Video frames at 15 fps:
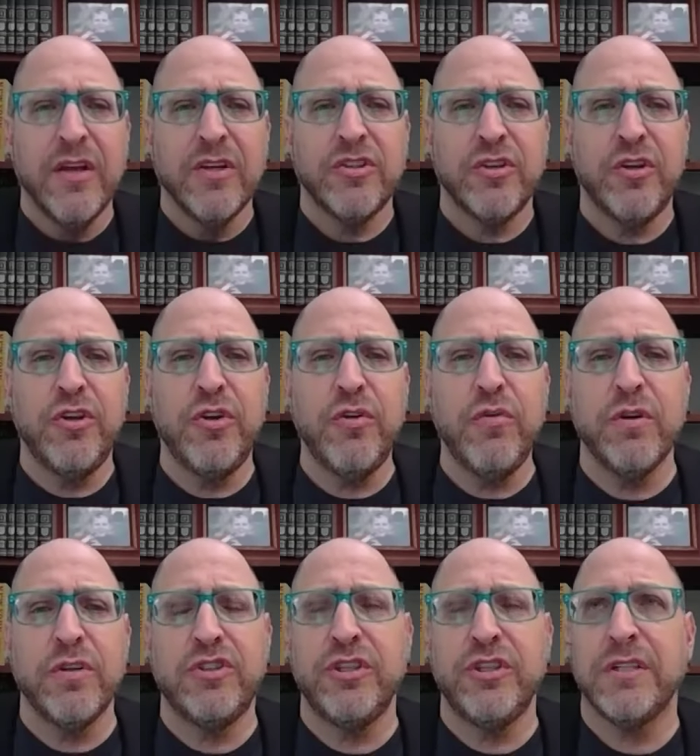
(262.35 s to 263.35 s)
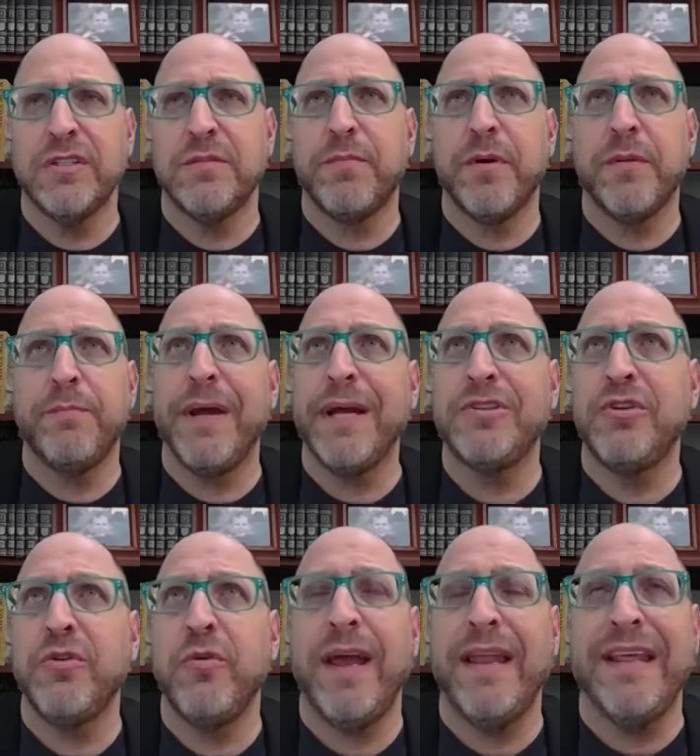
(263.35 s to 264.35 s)
so you were just
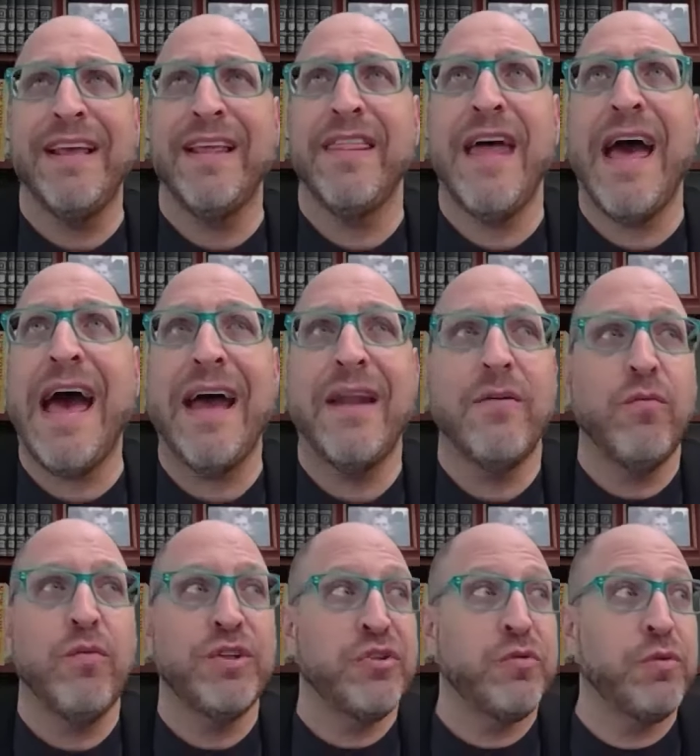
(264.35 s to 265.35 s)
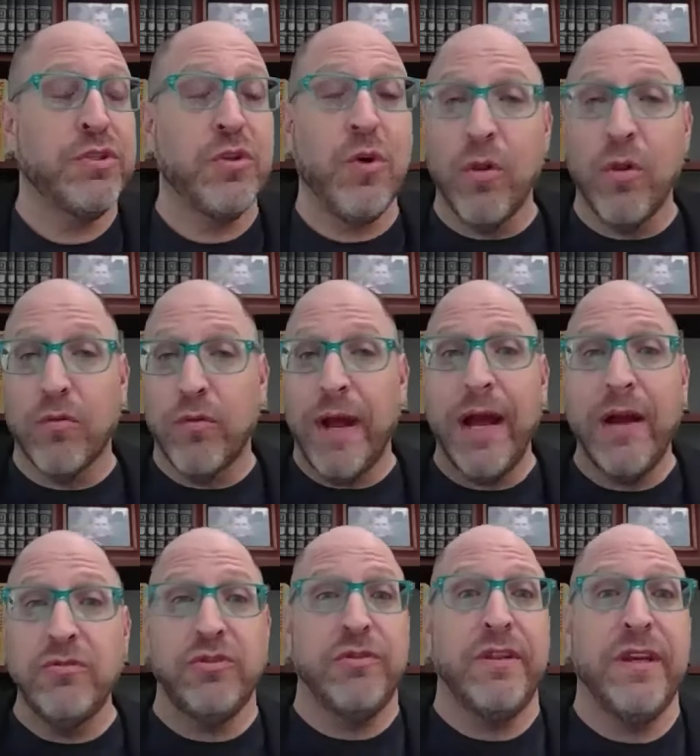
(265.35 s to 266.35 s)
perpetuating that which was all
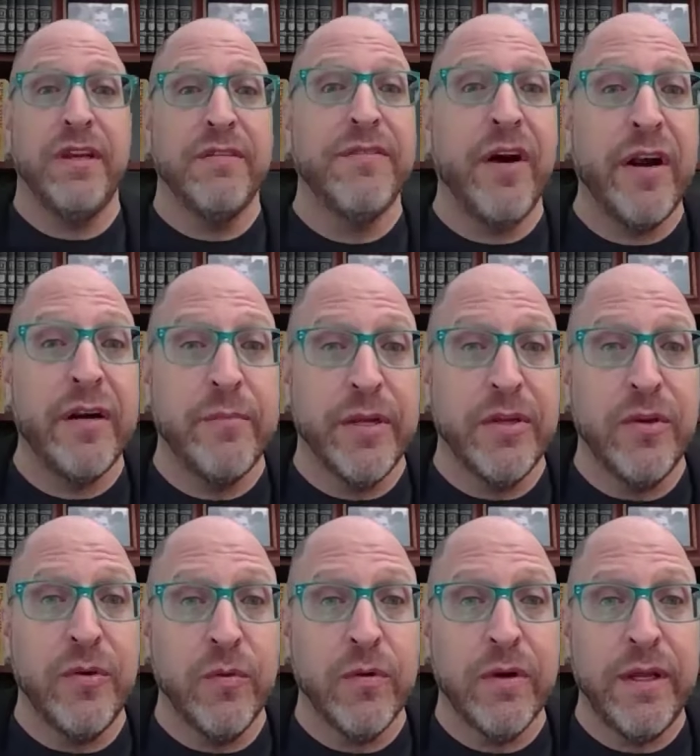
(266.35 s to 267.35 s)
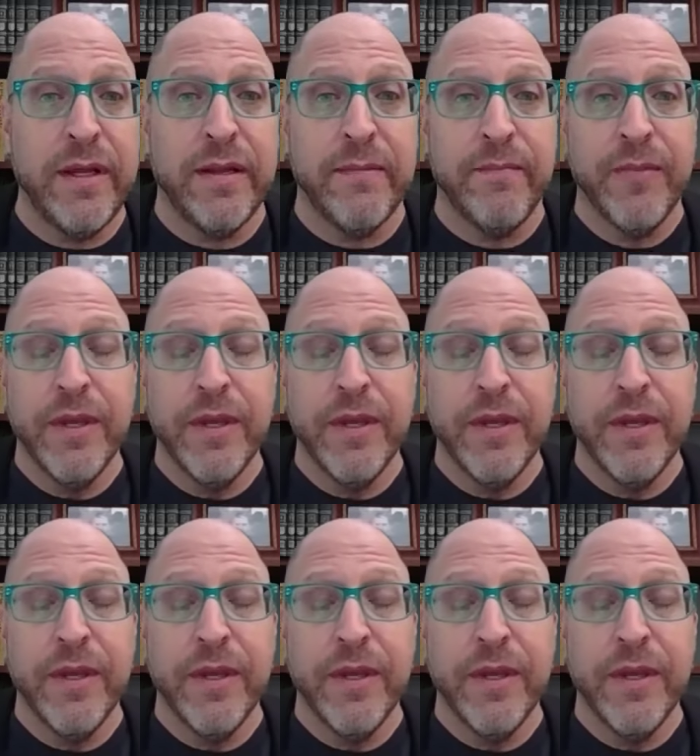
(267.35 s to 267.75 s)
around you, the environment you were in.